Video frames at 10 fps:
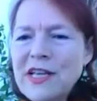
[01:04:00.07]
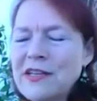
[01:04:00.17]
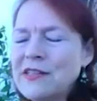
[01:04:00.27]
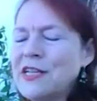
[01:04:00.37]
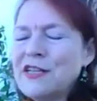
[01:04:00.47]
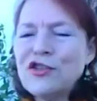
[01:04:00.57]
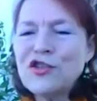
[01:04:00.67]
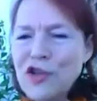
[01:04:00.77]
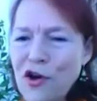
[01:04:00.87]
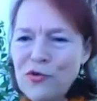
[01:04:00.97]
is, it is
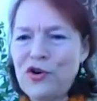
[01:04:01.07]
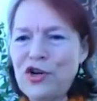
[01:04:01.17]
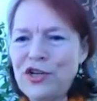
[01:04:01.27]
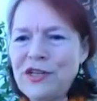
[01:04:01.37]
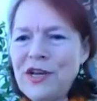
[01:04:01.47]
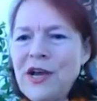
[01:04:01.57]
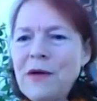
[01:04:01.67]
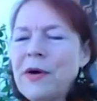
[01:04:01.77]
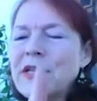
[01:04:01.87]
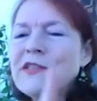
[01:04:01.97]
so good,
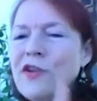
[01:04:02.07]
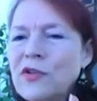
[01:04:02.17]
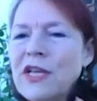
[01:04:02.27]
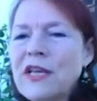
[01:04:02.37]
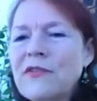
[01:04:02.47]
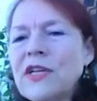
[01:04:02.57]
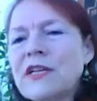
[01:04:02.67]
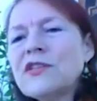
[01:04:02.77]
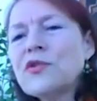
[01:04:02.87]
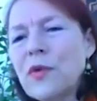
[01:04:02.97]
but it's only giving
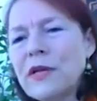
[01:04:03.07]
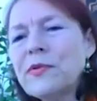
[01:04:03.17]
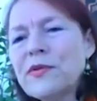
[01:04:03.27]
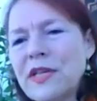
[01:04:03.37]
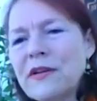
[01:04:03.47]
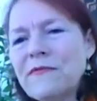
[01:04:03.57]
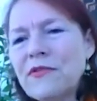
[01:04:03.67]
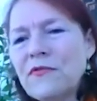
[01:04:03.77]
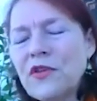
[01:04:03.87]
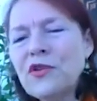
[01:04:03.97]
us 20% of
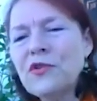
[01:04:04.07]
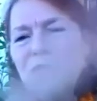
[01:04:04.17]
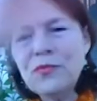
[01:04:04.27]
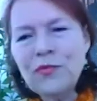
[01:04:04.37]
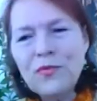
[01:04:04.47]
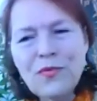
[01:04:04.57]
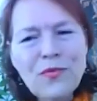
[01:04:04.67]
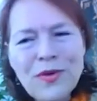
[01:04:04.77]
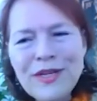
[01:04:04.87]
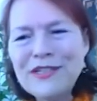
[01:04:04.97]
the view.
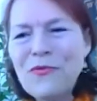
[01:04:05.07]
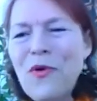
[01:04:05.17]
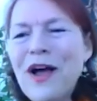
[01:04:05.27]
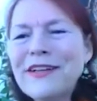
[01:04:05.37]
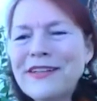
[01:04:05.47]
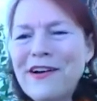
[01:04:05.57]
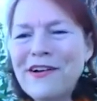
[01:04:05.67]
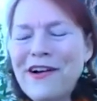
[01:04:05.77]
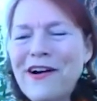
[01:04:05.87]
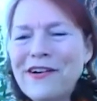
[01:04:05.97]
We need to widen
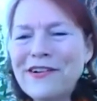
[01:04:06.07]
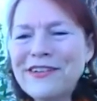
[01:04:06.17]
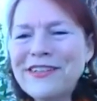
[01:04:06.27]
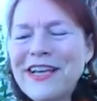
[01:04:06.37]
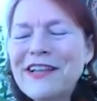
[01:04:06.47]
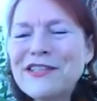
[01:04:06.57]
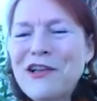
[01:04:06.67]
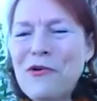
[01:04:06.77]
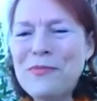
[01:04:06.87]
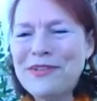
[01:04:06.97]
our, our telescope.